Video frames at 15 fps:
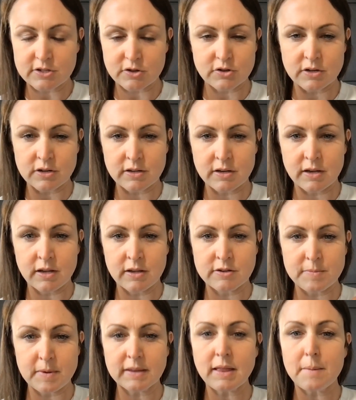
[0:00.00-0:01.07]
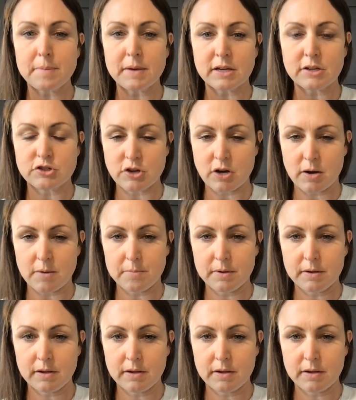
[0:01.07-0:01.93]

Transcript: or to make that big jump